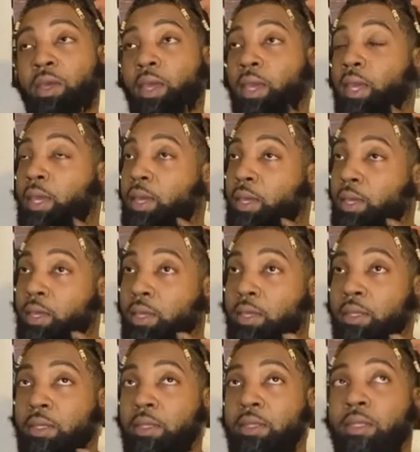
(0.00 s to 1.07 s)

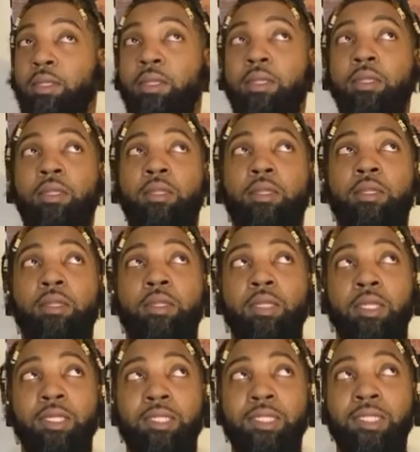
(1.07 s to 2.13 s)
And
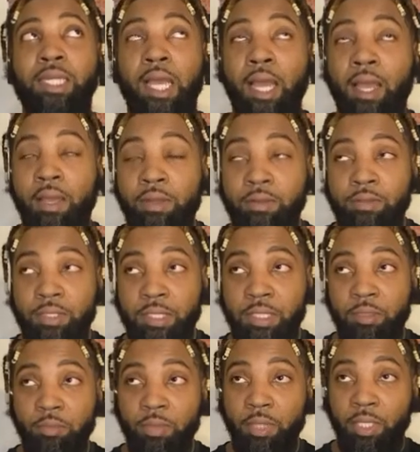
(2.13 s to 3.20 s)
the sounds
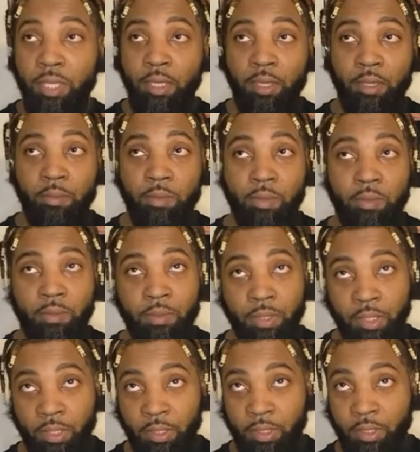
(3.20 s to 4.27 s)
Timbaland came up
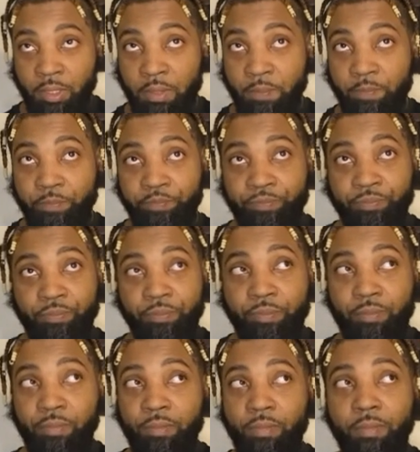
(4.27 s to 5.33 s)
with
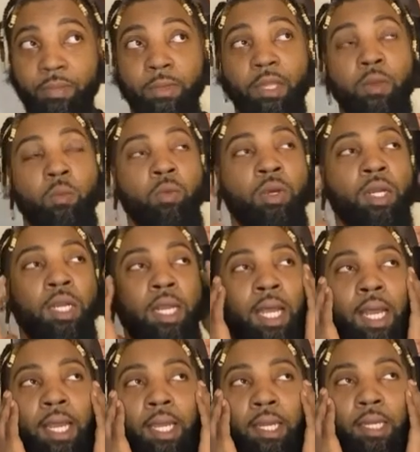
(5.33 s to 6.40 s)
were
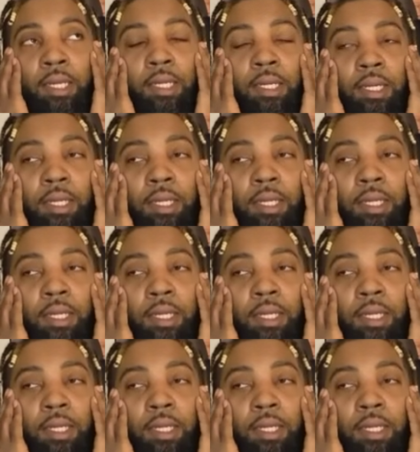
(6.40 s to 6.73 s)
like